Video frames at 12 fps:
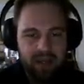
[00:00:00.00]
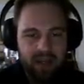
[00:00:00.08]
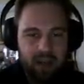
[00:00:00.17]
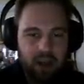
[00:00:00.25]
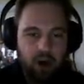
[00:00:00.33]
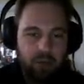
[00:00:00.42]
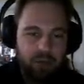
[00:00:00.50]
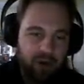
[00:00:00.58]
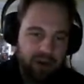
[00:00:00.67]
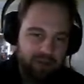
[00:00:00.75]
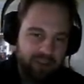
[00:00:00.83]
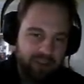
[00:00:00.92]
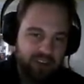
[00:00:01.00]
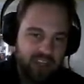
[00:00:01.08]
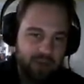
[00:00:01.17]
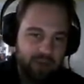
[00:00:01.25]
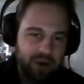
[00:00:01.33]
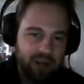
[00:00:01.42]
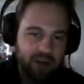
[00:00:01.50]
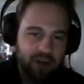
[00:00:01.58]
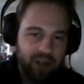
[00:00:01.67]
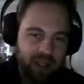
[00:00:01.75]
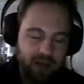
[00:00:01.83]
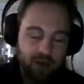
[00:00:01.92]
low point for this game where you
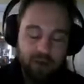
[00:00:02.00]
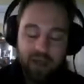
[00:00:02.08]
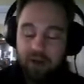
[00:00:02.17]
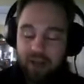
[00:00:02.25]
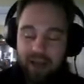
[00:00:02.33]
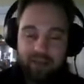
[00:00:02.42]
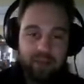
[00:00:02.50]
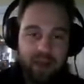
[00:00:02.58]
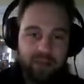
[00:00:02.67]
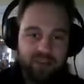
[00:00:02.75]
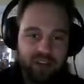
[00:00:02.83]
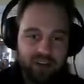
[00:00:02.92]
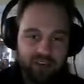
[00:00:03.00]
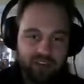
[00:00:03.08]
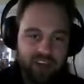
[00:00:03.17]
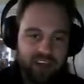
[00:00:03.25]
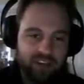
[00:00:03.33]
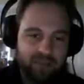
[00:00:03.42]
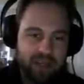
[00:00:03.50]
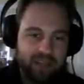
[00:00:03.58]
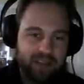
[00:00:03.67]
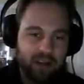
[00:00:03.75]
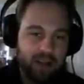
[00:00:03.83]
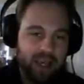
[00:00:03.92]
not only have to babysit yourself, but you have
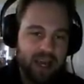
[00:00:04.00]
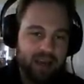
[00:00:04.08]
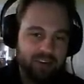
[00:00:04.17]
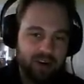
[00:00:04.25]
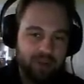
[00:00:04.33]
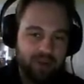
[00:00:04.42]
to look after your